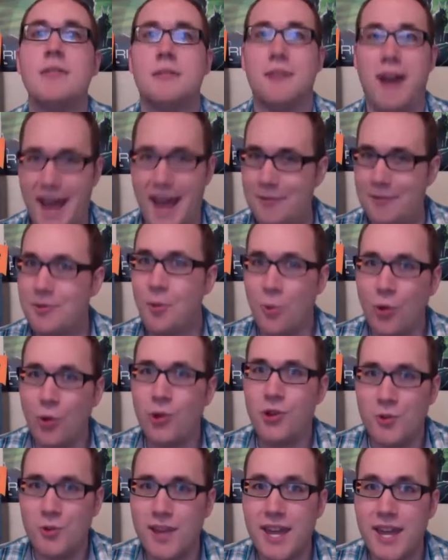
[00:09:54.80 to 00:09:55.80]
I have to
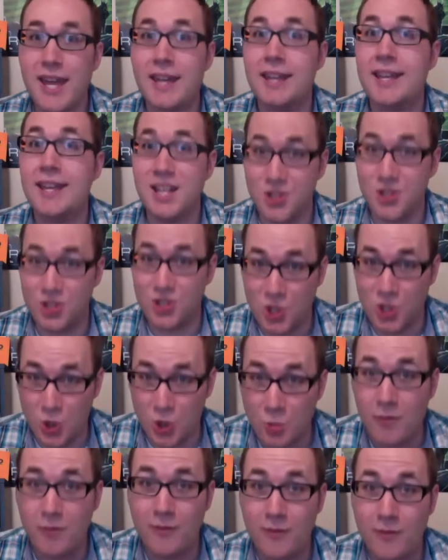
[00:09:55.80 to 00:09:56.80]
warn you again, it is
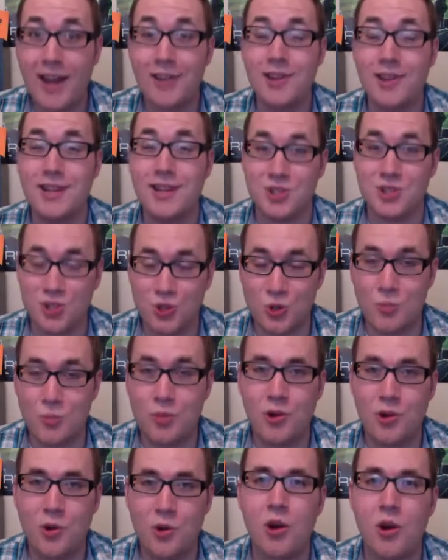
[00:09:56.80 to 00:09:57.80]
super violent and
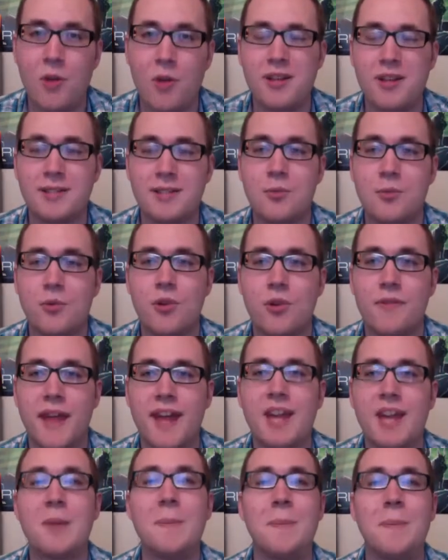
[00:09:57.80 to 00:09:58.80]
super gory, but it's more in
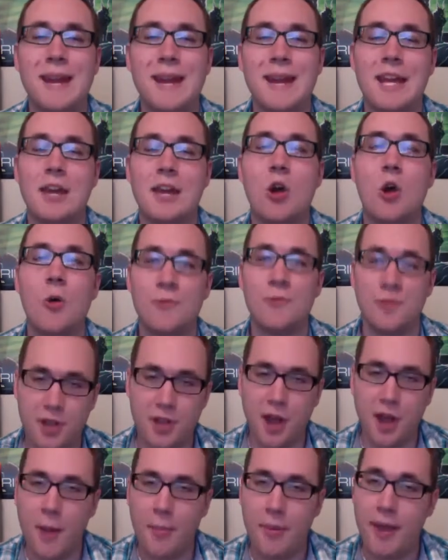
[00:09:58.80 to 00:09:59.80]
that comedic
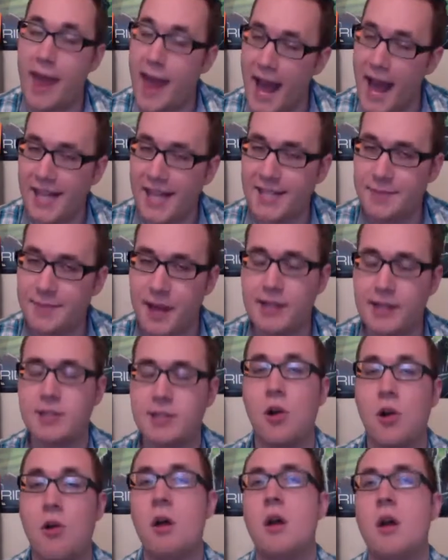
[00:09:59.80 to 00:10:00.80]
over-the-top aspect.
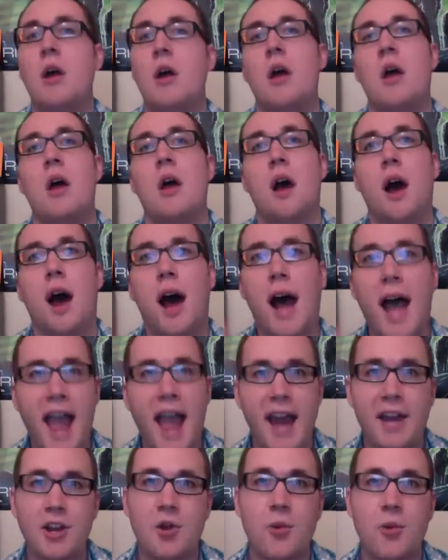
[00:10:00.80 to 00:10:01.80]
So I
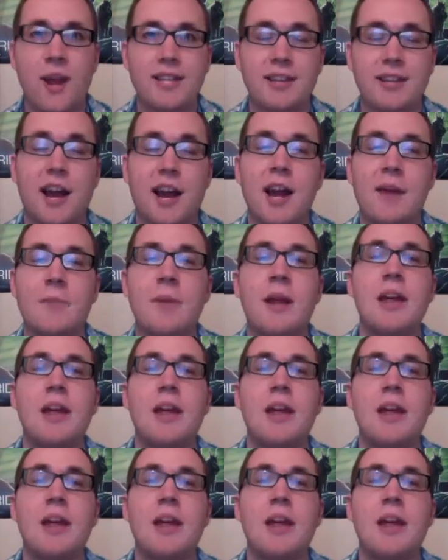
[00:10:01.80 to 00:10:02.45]
had a great time.